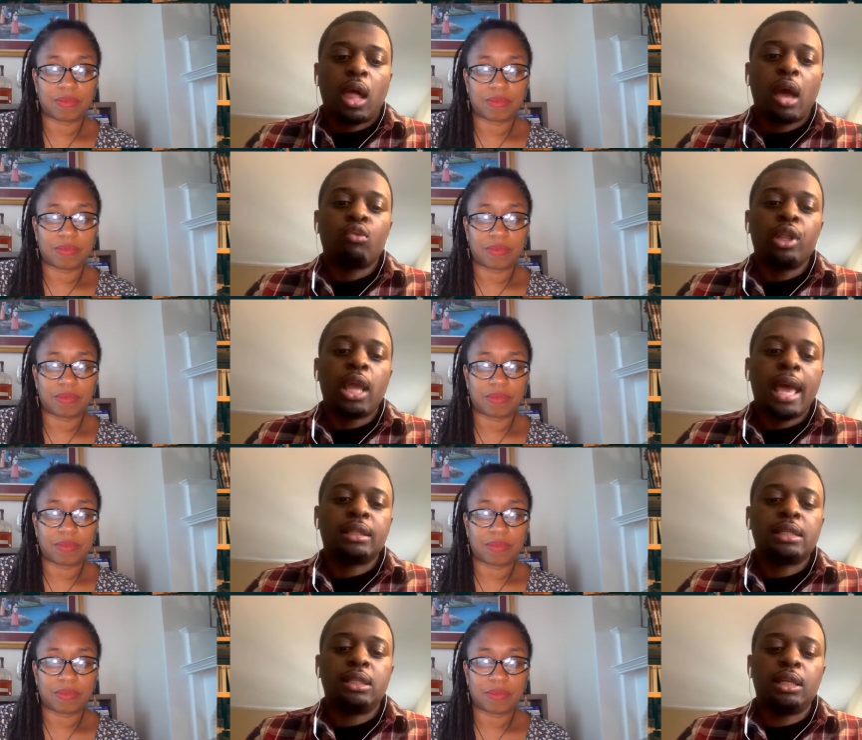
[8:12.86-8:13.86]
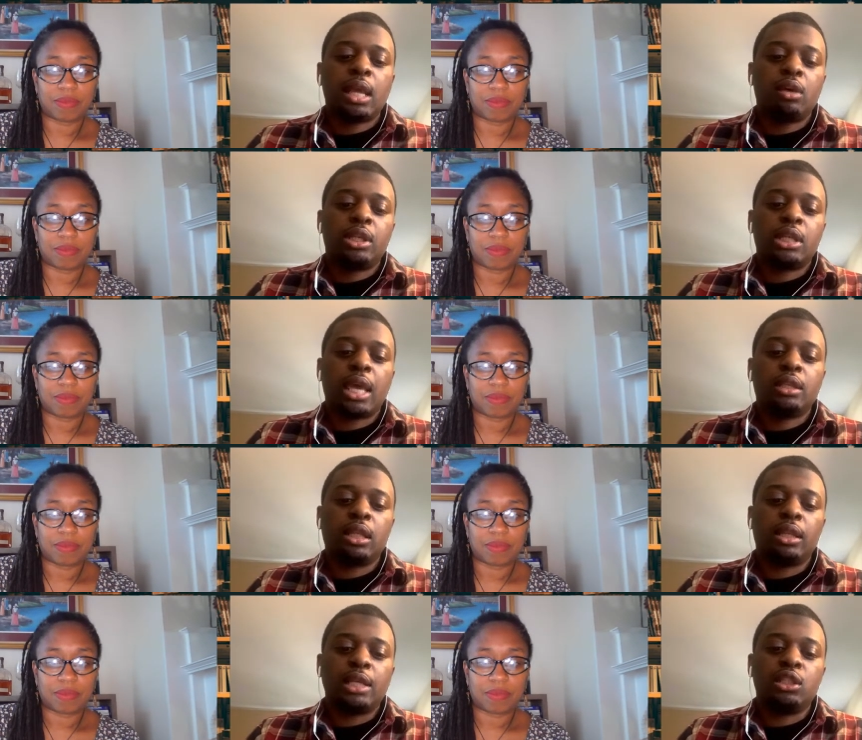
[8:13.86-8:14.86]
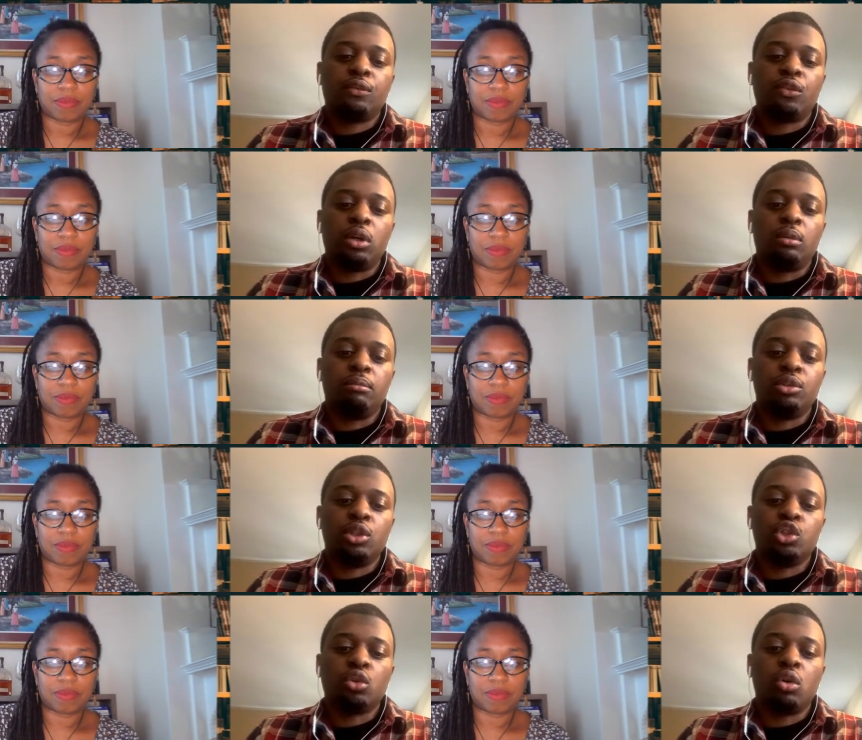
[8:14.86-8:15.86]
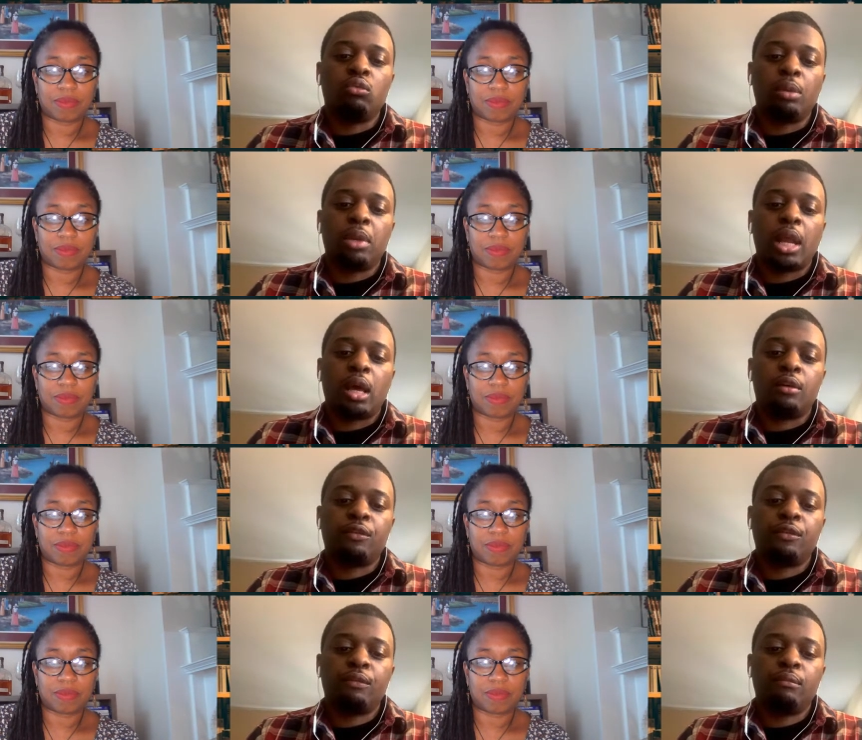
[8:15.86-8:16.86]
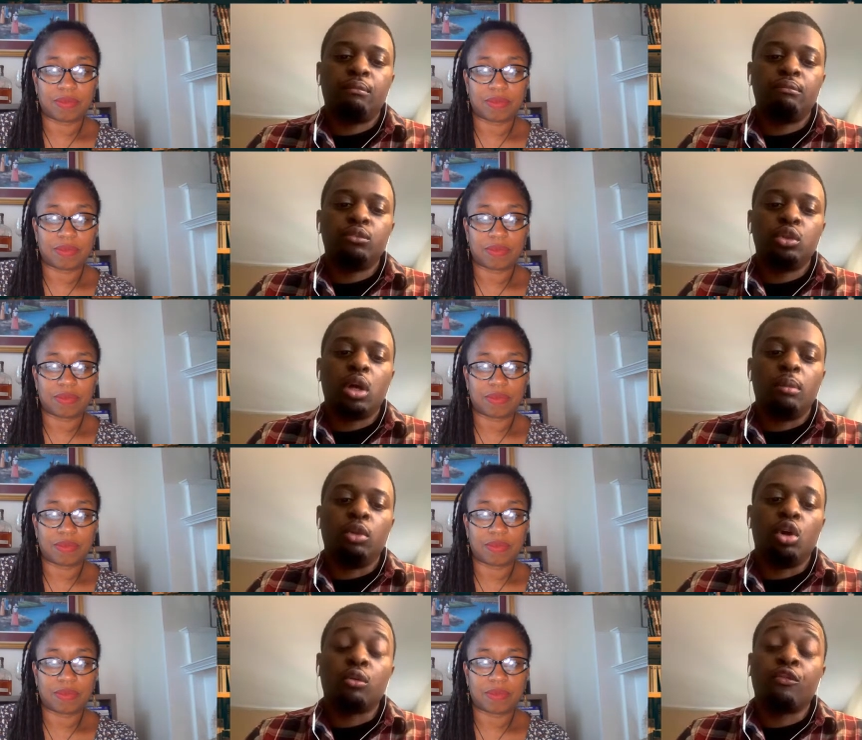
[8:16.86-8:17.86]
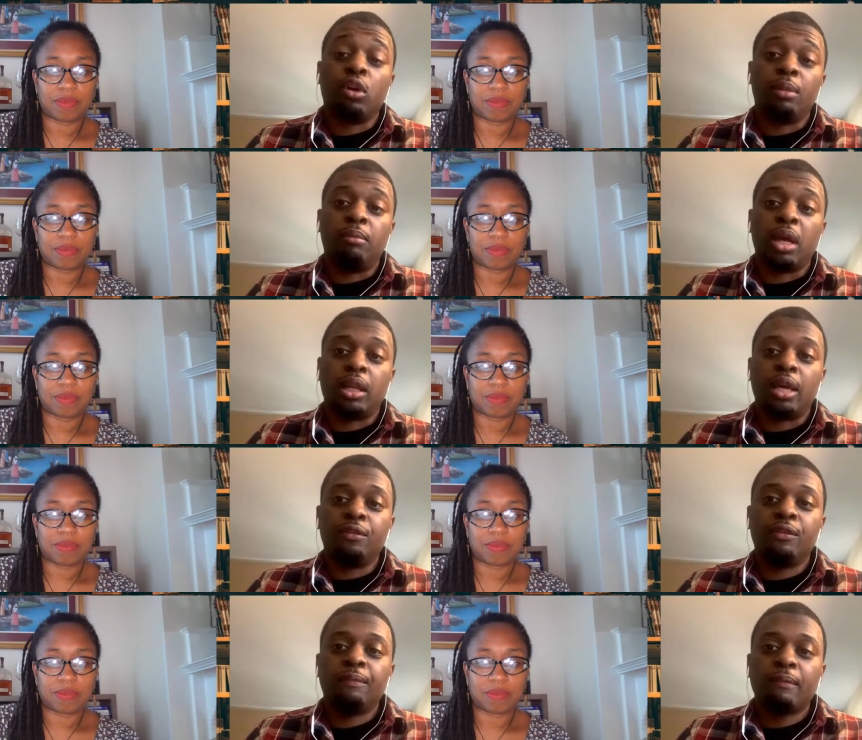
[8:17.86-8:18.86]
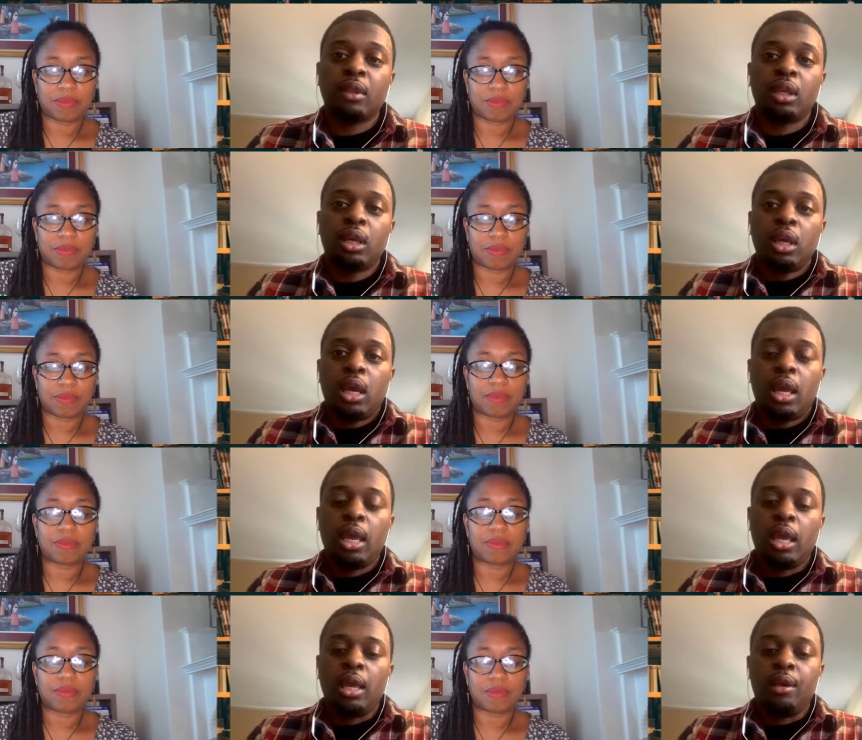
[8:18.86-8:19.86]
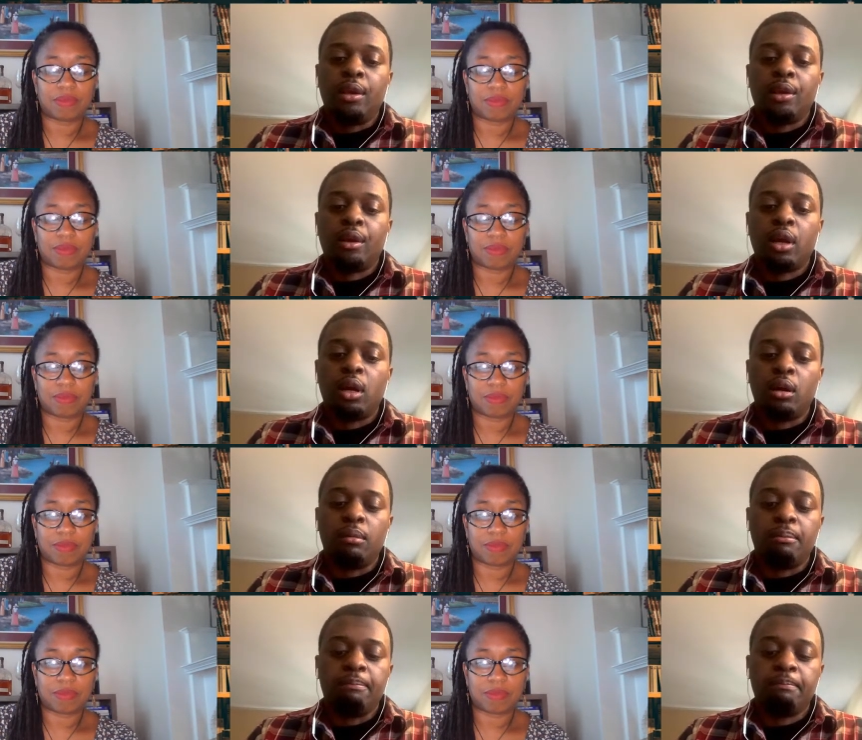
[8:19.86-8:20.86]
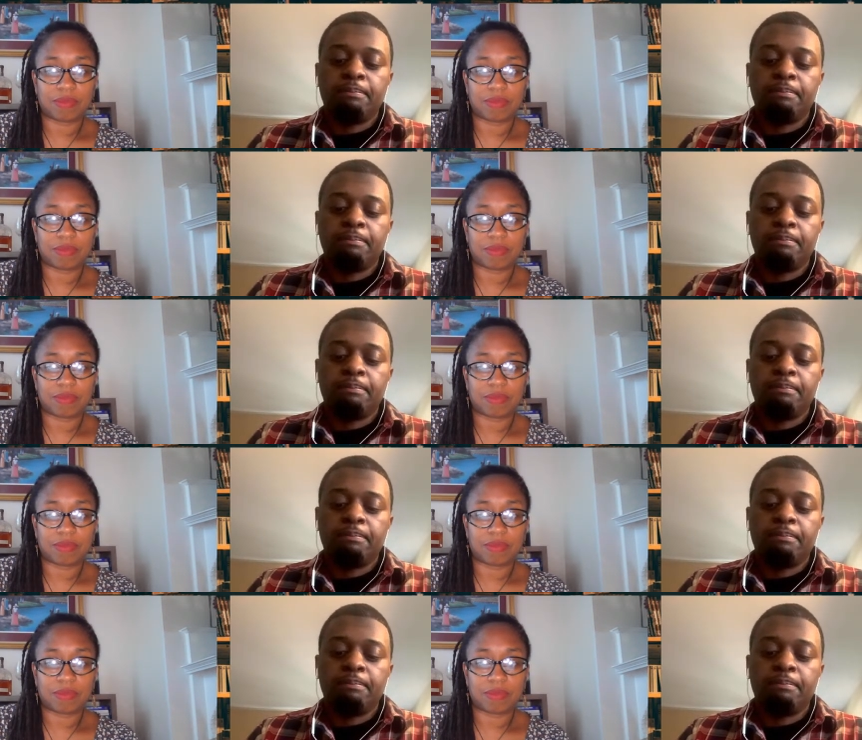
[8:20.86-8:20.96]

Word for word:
Speaker 1: I really had to sit down and take the lessons from the strong women I've um, learned from in my life. And um